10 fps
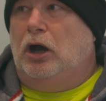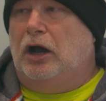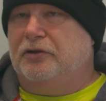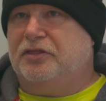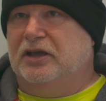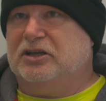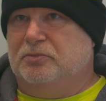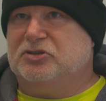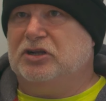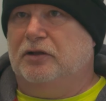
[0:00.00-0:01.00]
and thinking to
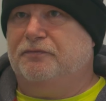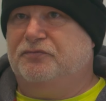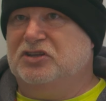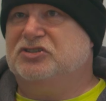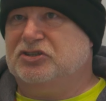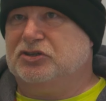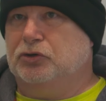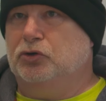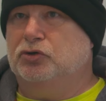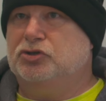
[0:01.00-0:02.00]
myself, this
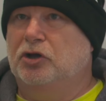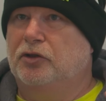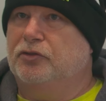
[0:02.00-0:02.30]
isn't good.